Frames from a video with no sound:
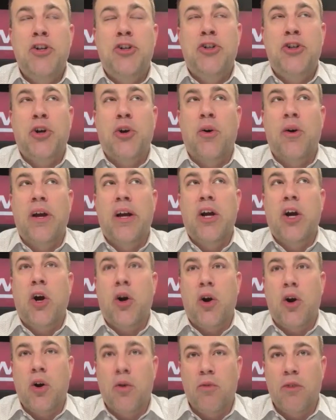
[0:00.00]
During
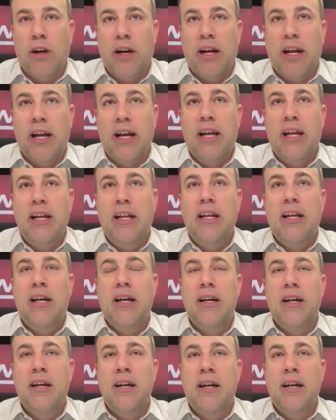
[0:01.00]
Hurricane
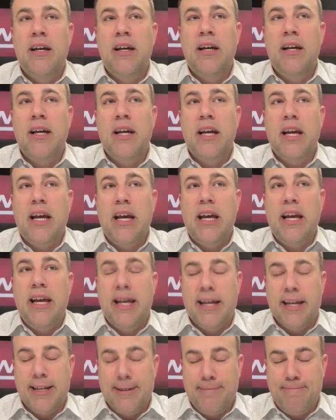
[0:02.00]

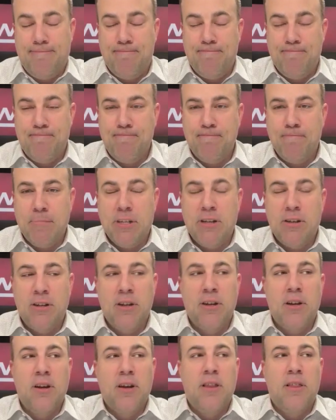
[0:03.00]
Ian,
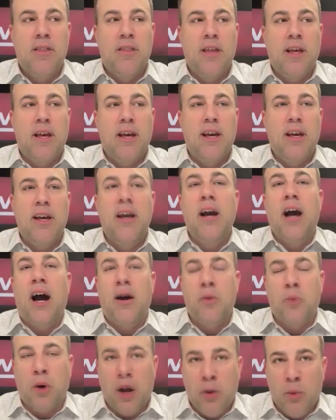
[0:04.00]
I
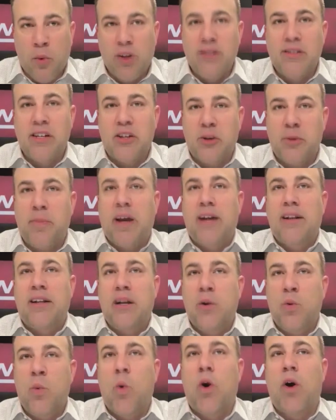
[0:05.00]
was
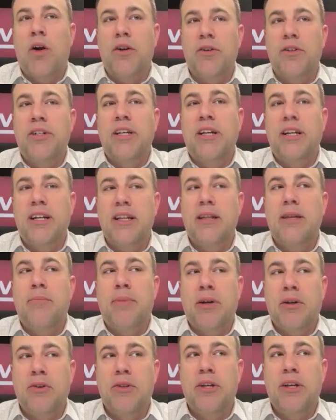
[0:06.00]
expecting water to get in the
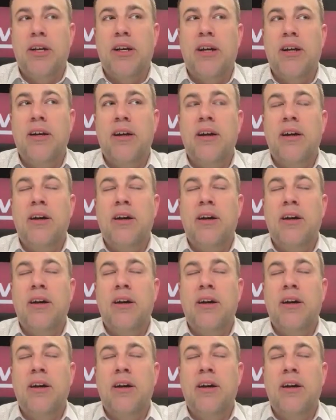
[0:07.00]
building